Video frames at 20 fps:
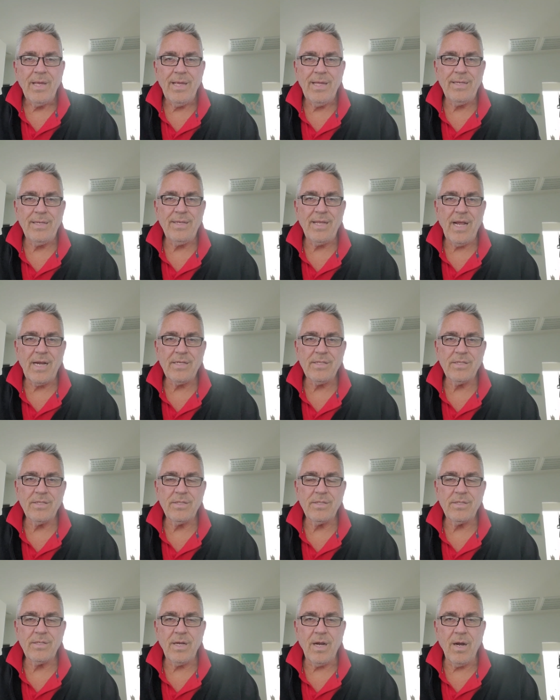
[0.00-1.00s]

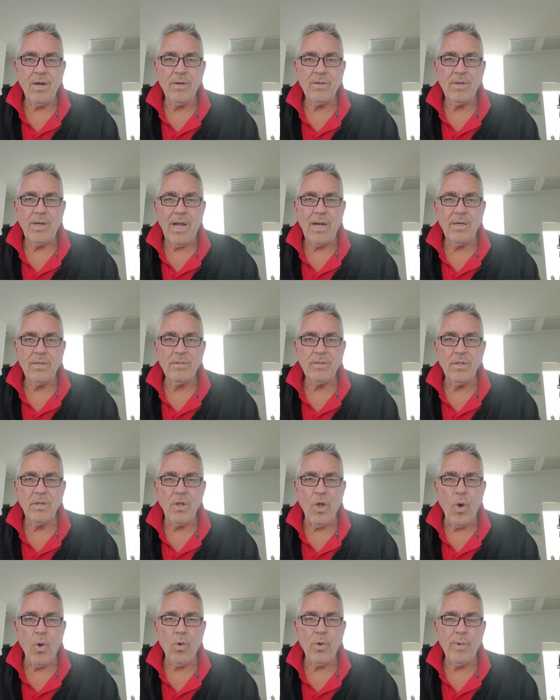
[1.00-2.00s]
indexes are
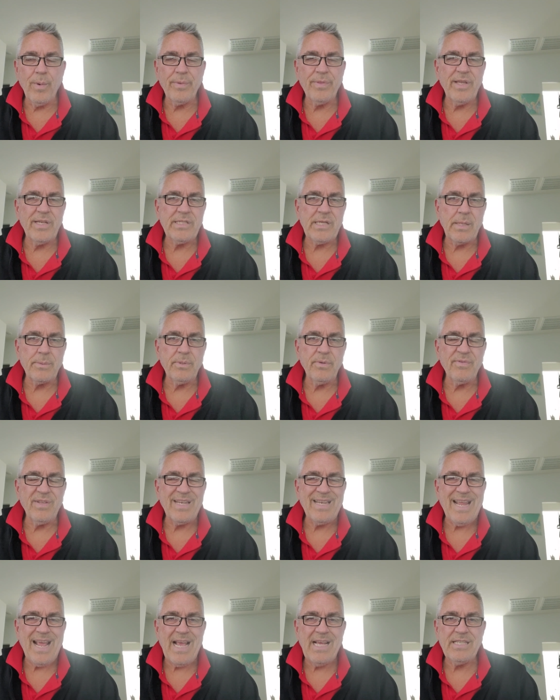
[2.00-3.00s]
lower with the exception of
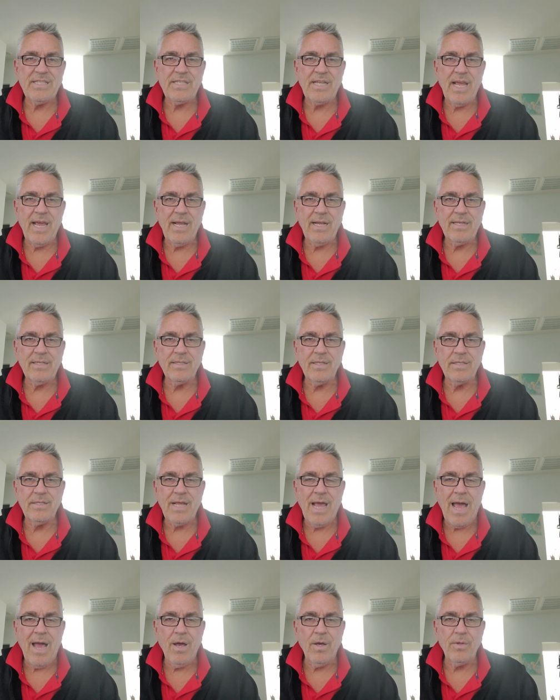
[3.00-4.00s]
the NASDAQ, the
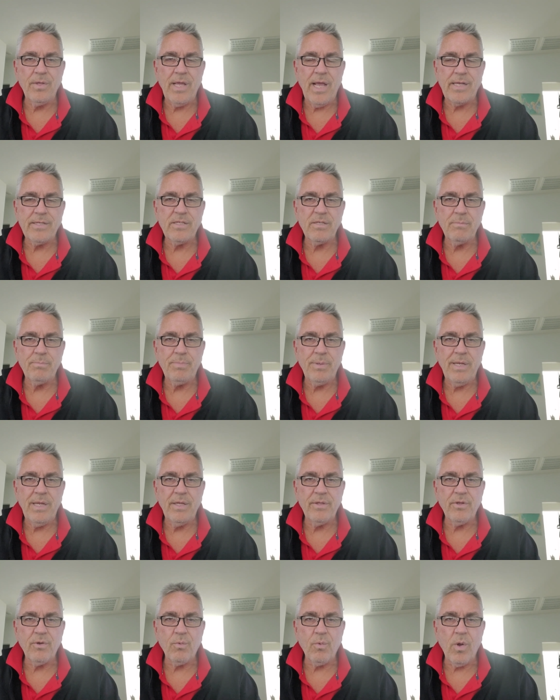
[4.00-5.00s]
Dow, the S&P,
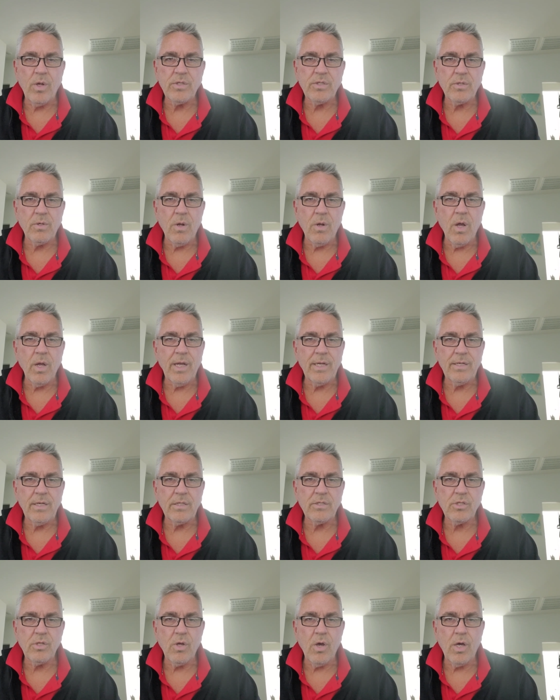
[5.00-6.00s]
and the Russell are all getting
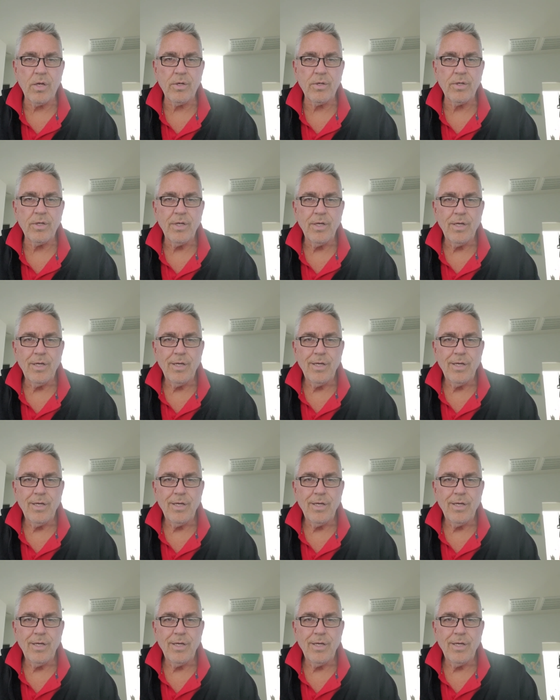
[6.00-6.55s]
slaughtered.